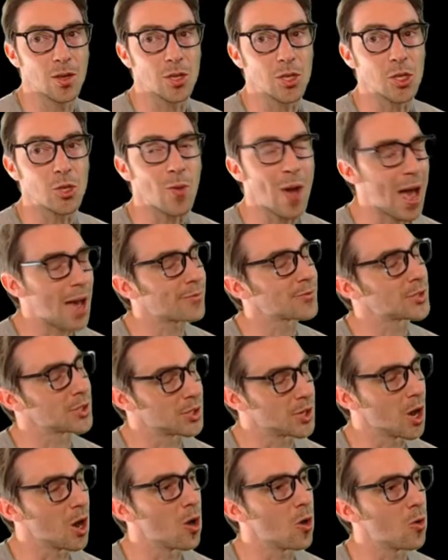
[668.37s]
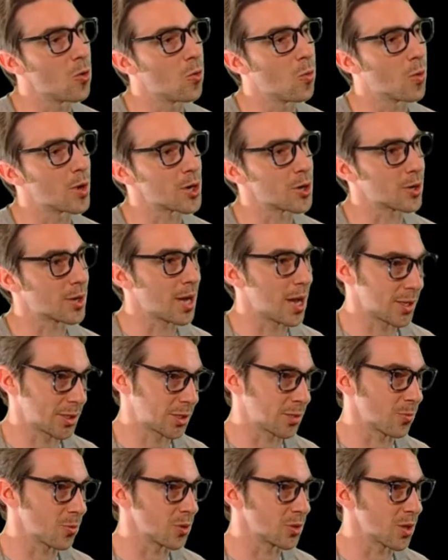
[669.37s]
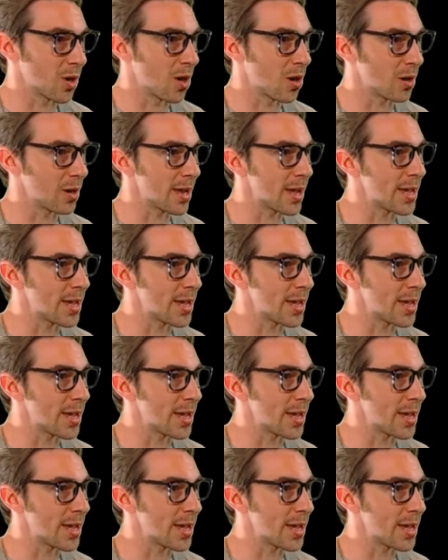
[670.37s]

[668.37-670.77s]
you have to go where your customers are.